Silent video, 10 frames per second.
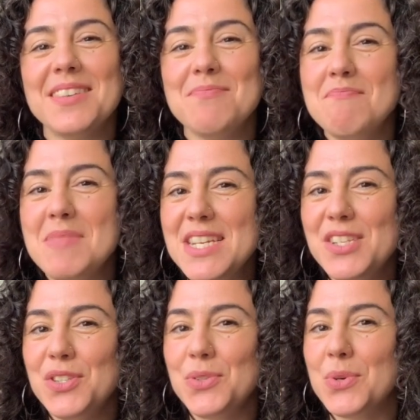make
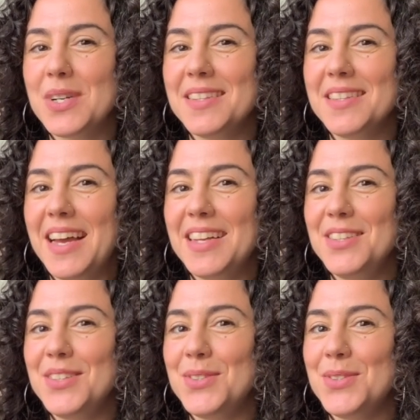sure that
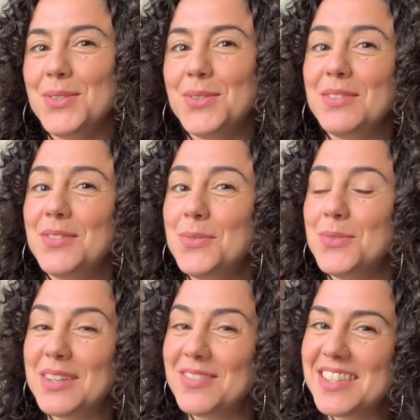you, if you
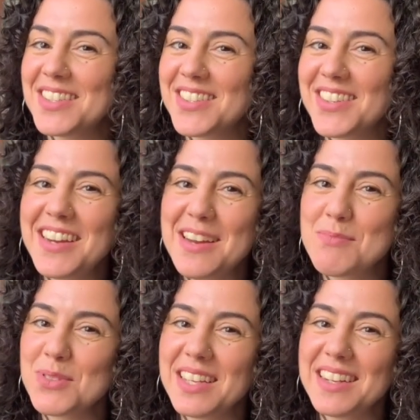want to register
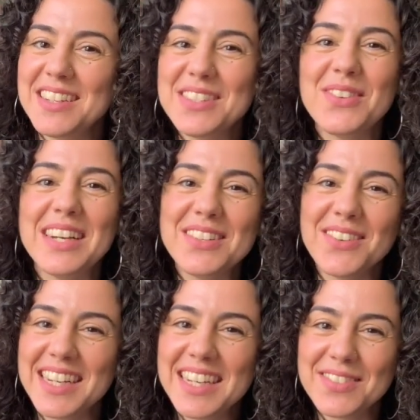April 2nd,
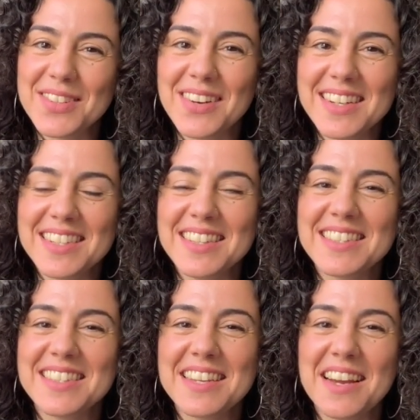2020, if you're watching
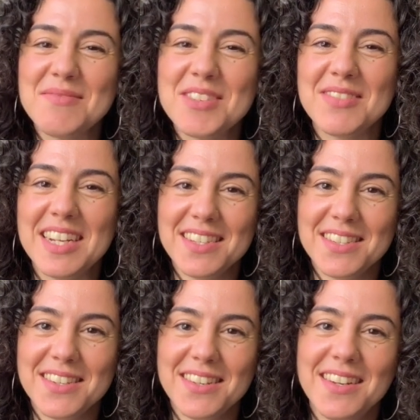this in time to
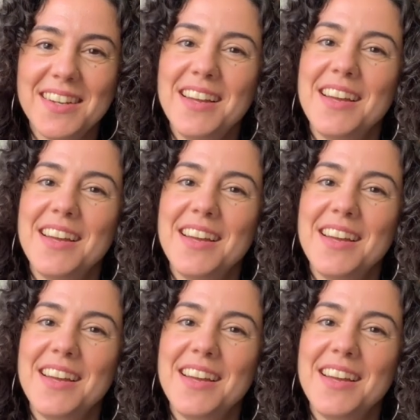register,